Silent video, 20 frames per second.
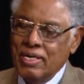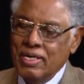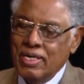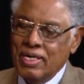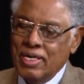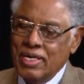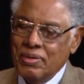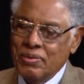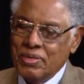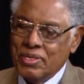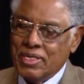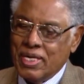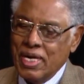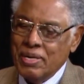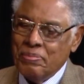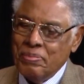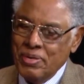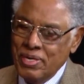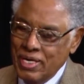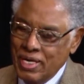And it would
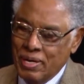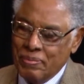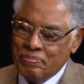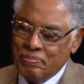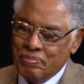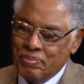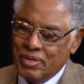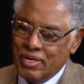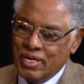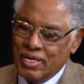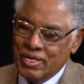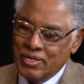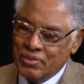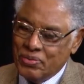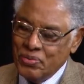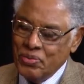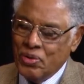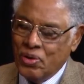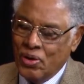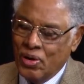take me up
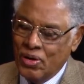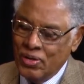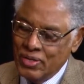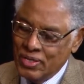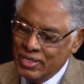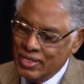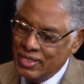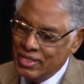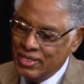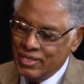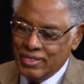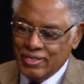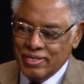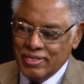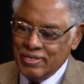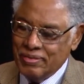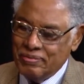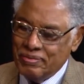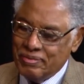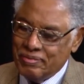through all the
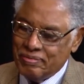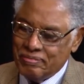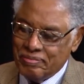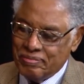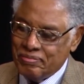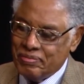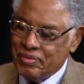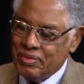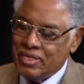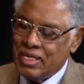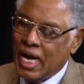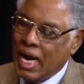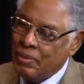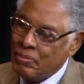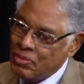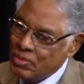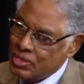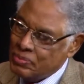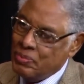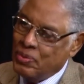
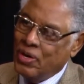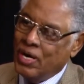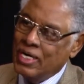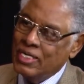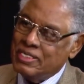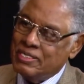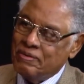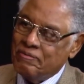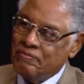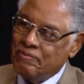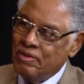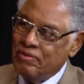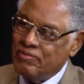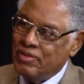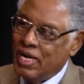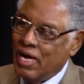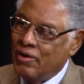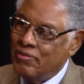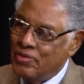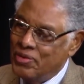glamorous parts of Fifth
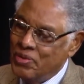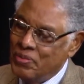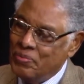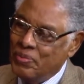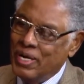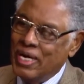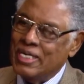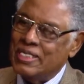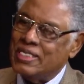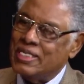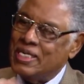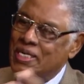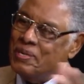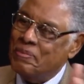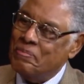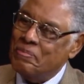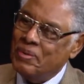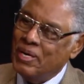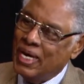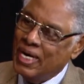Avenue, past the
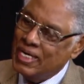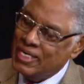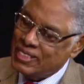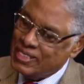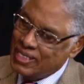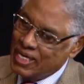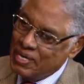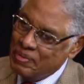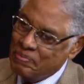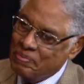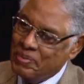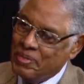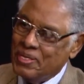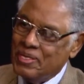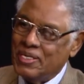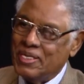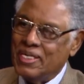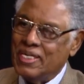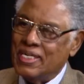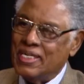Empire State
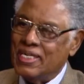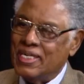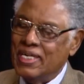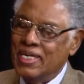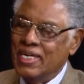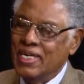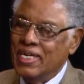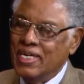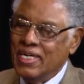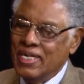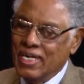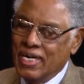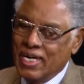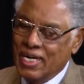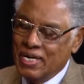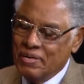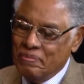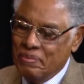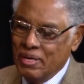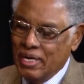Building,
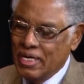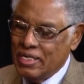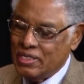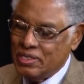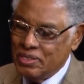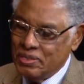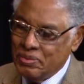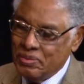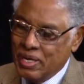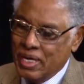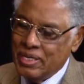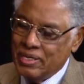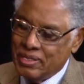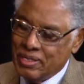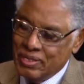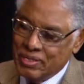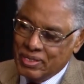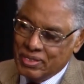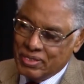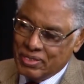past the great
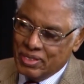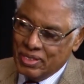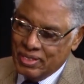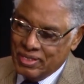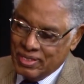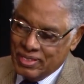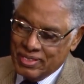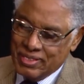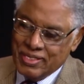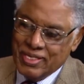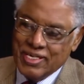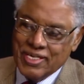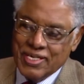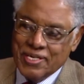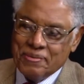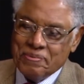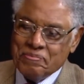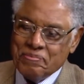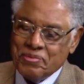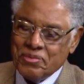
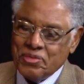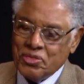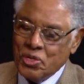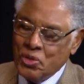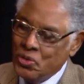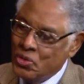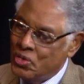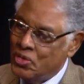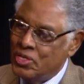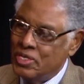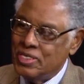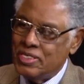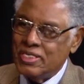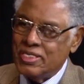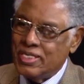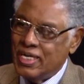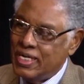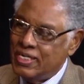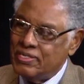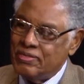stores
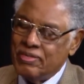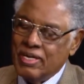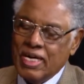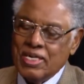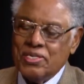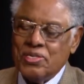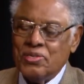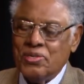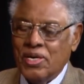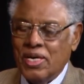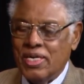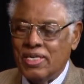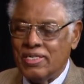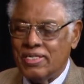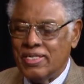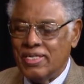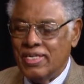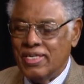and things of that sort.